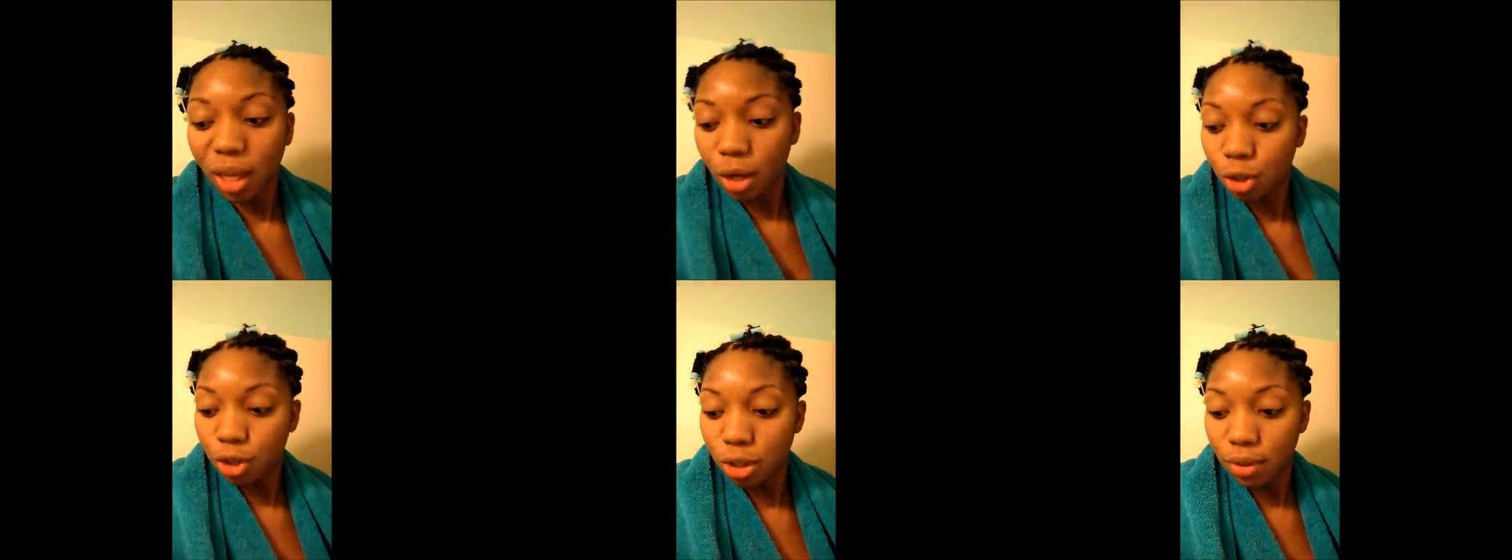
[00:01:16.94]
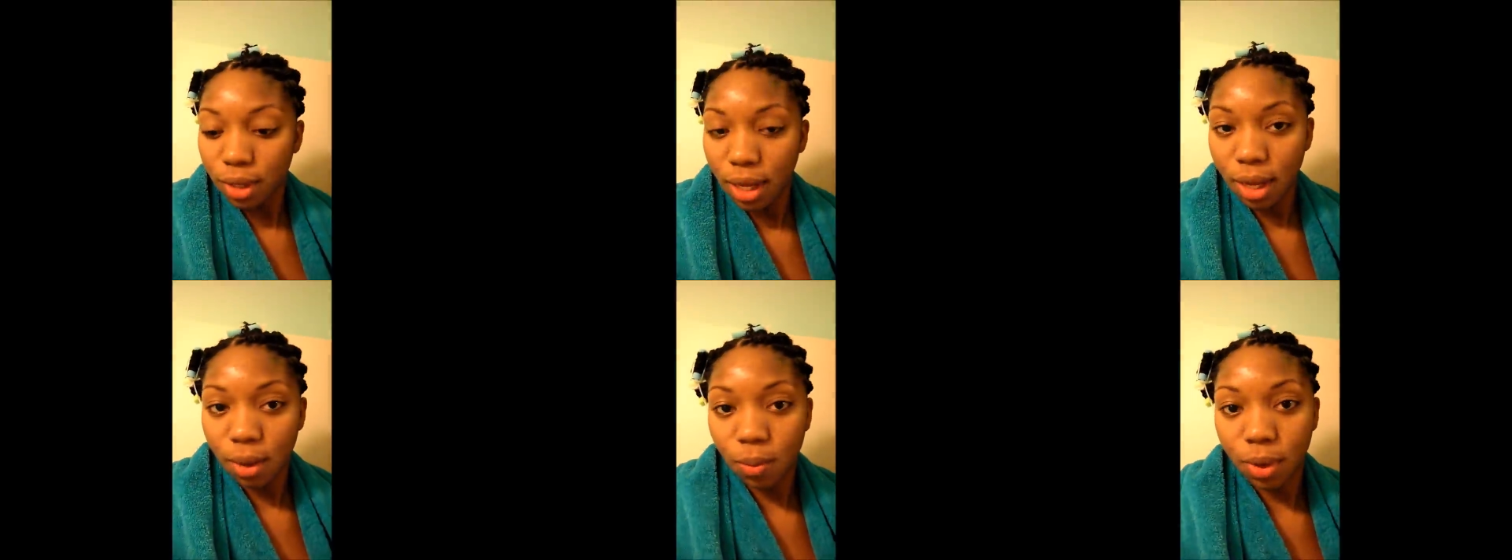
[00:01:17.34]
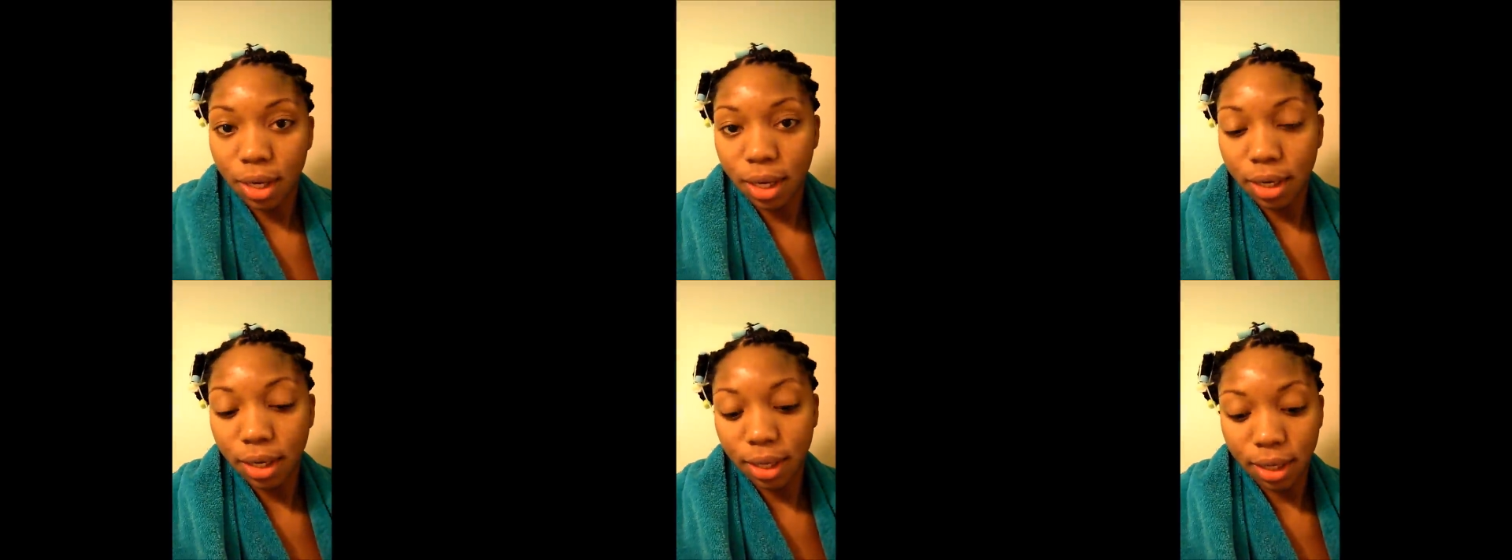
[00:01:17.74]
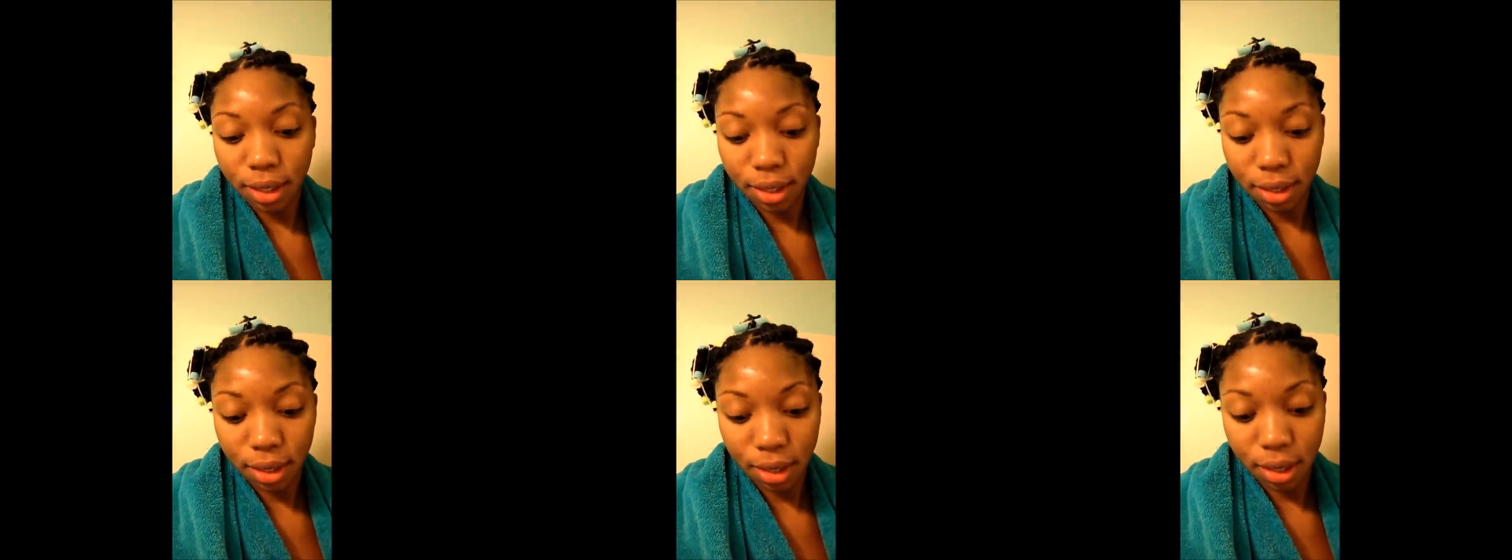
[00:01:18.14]
so yeah, what I
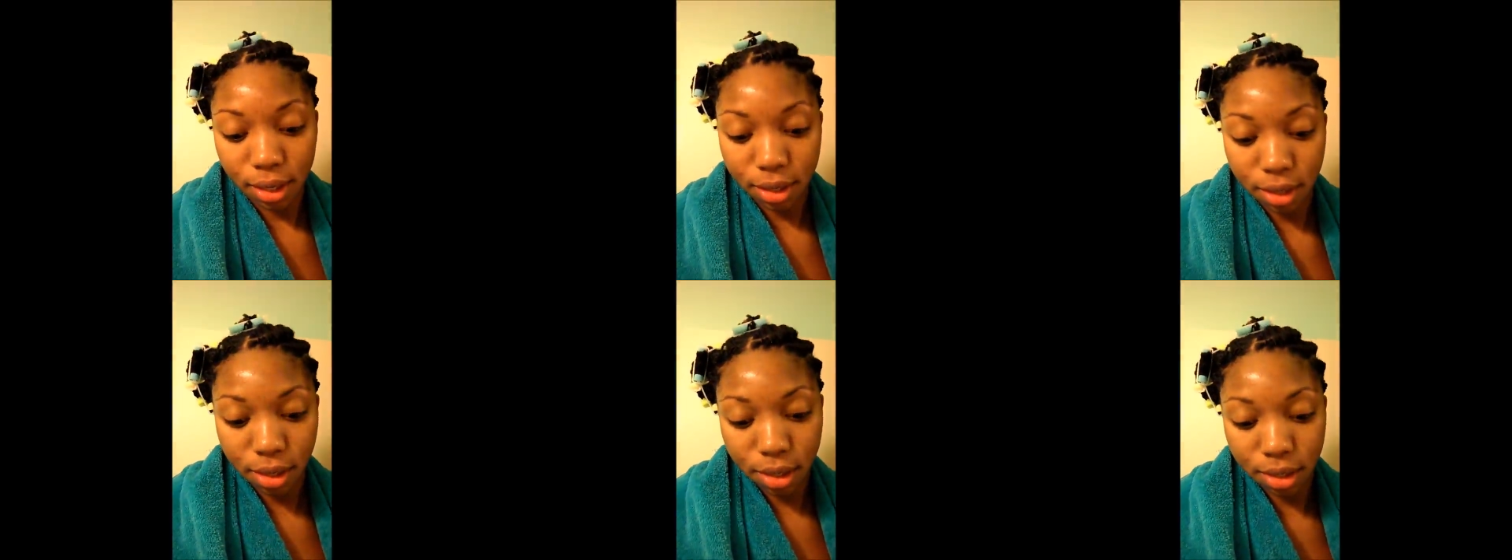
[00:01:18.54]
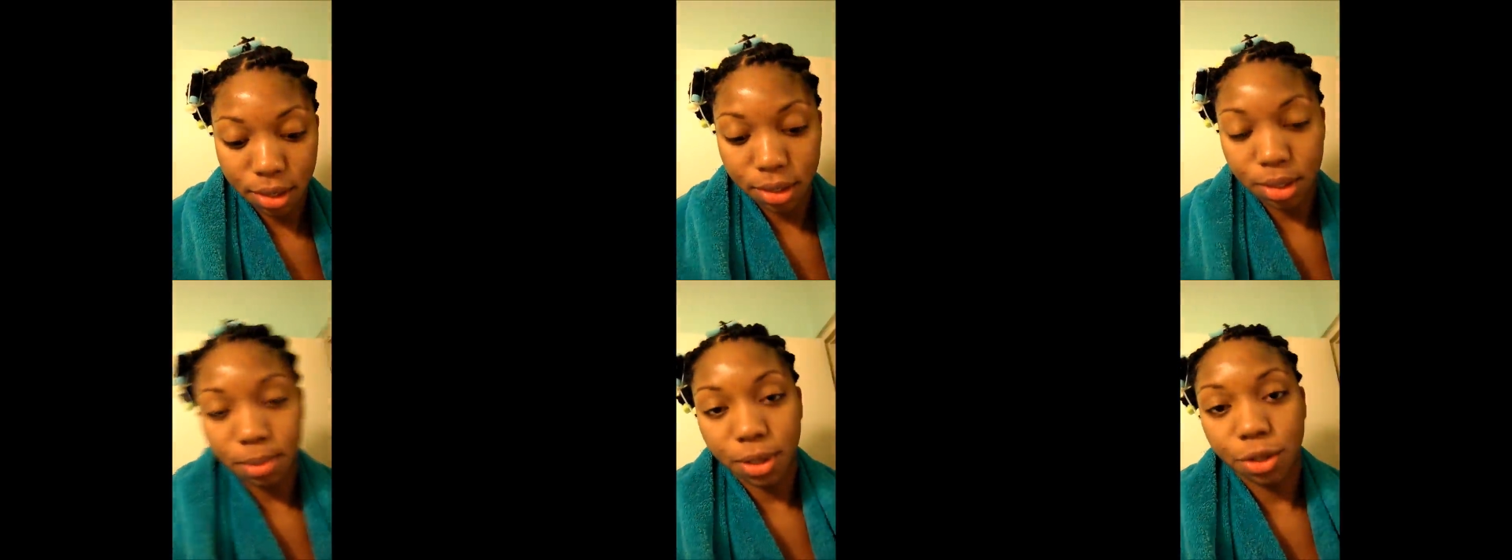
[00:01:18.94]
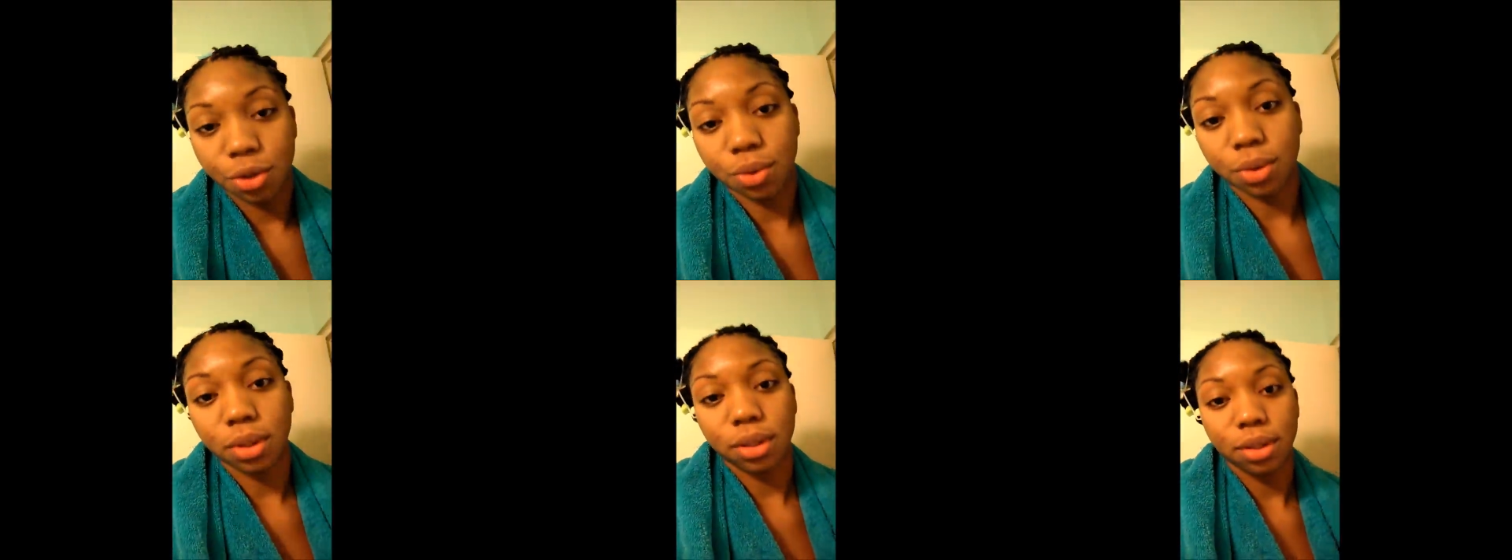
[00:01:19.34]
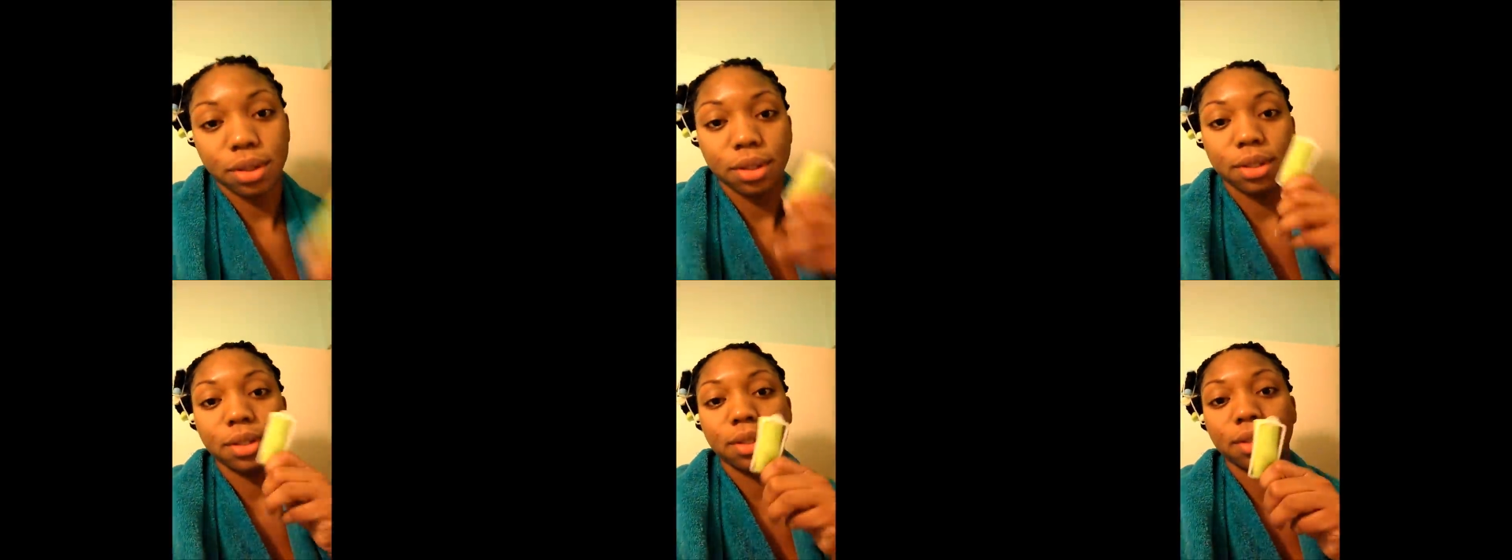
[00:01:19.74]
need here are sponge
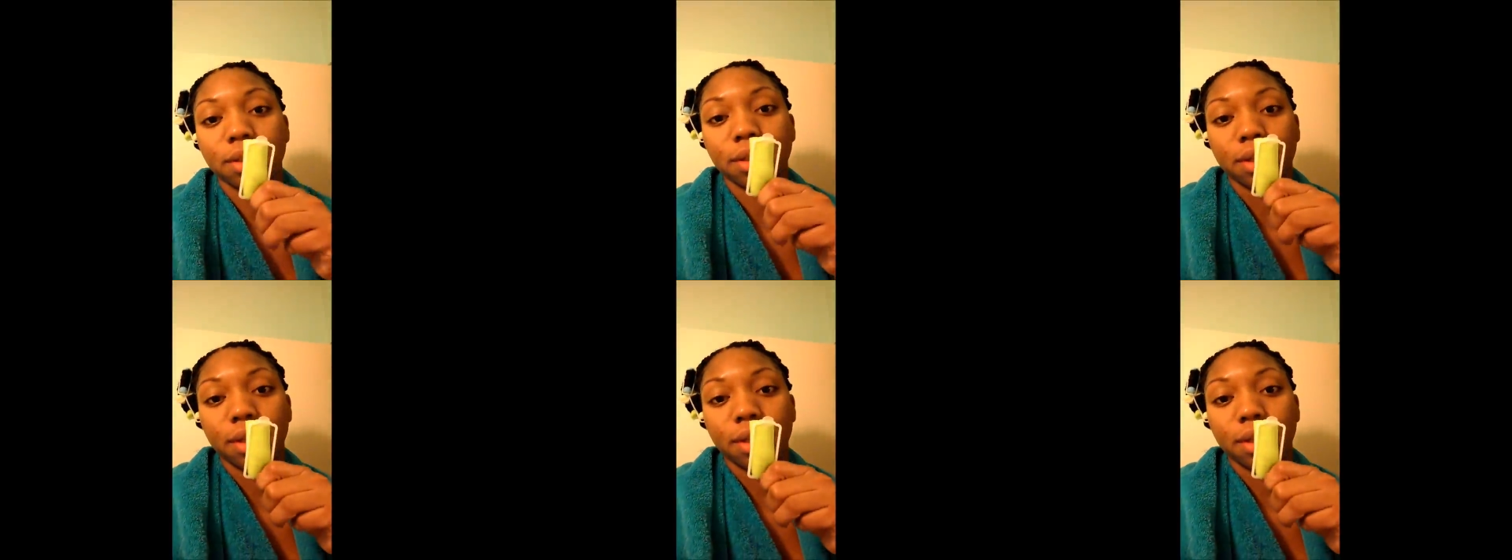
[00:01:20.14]
rollers.